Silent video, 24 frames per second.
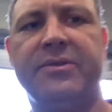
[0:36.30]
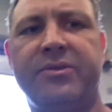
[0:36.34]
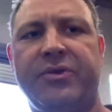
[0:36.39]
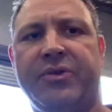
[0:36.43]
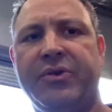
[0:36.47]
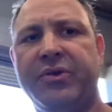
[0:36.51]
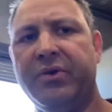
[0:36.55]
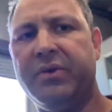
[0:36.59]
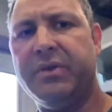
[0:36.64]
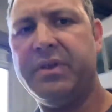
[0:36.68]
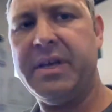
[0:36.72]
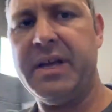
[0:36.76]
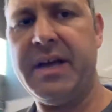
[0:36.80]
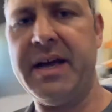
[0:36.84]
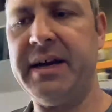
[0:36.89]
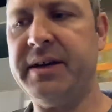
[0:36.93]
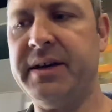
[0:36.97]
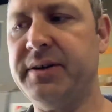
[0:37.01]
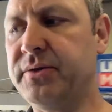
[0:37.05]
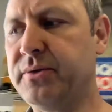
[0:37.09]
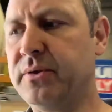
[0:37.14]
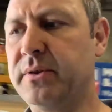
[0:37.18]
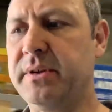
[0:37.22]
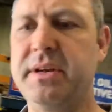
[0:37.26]
to the
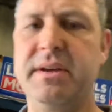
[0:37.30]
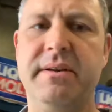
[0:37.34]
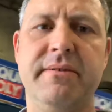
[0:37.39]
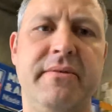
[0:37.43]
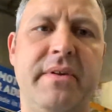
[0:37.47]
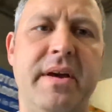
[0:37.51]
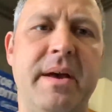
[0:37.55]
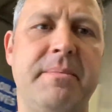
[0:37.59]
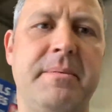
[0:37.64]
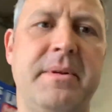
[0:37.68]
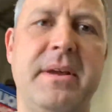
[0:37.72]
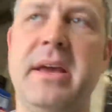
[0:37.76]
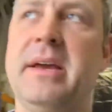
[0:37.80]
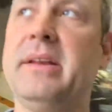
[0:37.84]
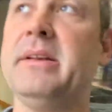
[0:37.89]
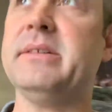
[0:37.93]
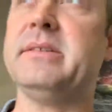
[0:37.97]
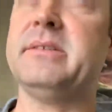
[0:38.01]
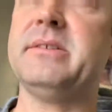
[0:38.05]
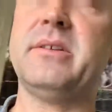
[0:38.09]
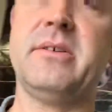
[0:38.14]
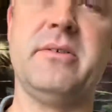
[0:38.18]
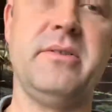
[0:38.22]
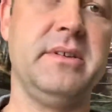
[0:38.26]
actual evap
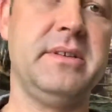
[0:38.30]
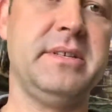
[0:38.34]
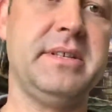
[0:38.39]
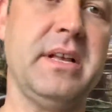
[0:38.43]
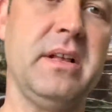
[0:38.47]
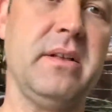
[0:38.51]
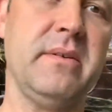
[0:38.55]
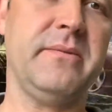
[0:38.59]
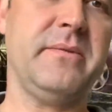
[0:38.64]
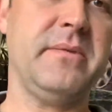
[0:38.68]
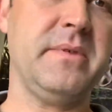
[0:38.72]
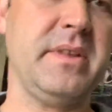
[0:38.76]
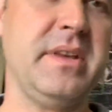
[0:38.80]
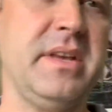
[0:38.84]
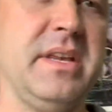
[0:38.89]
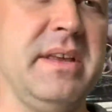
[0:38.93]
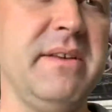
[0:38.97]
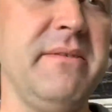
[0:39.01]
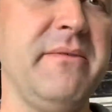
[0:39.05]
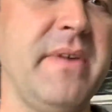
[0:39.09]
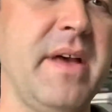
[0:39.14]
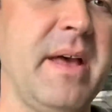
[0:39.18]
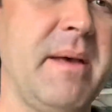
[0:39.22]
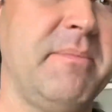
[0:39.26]
canister itself, and
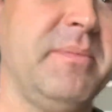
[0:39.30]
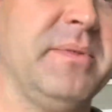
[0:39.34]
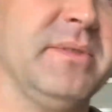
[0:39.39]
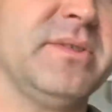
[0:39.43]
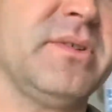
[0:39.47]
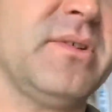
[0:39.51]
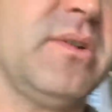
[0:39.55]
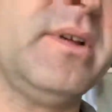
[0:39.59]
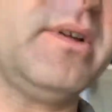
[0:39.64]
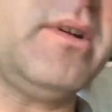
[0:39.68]
the evap has got a